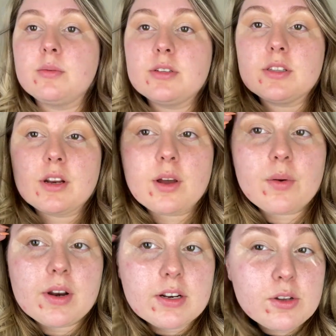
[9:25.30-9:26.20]
just gonna go
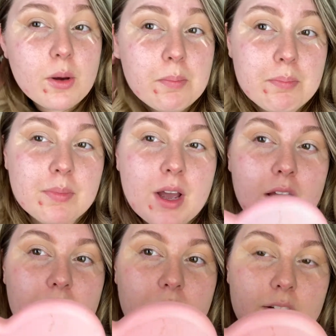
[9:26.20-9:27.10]
in and do a
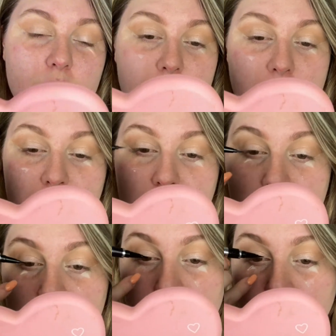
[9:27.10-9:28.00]
kind of a baby
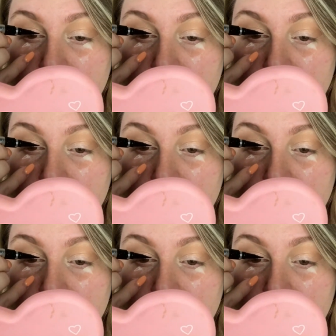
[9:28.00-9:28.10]
wing.